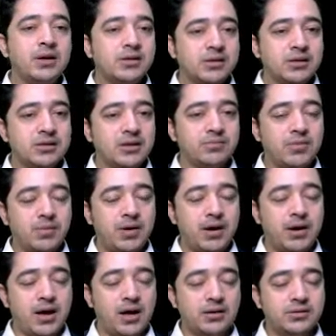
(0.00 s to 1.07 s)
Till then, bye-bye
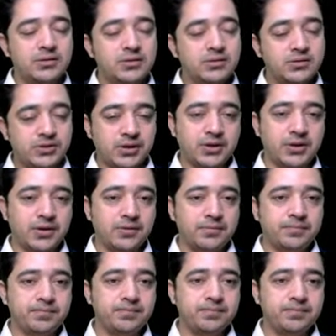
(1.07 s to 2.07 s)
and take care.